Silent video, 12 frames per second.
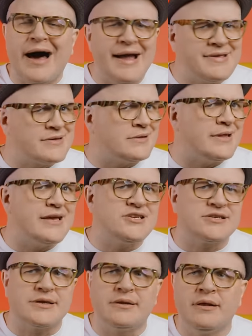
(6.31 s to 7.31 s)

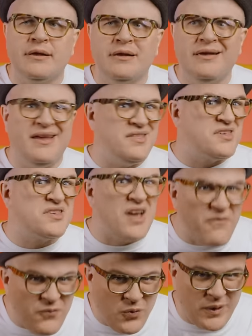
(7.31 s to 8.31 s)
isolation and
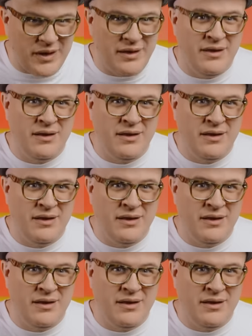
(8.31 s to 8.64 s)
suffering.